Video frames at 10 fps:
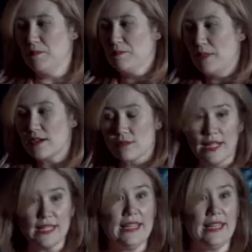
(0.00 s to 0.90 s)
But
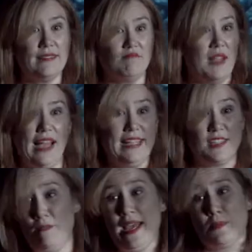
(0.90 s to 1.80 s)
really,
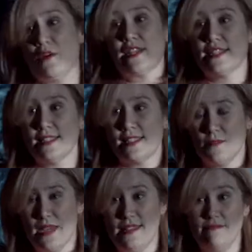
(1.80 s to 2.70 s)
it makes perfect sense to me.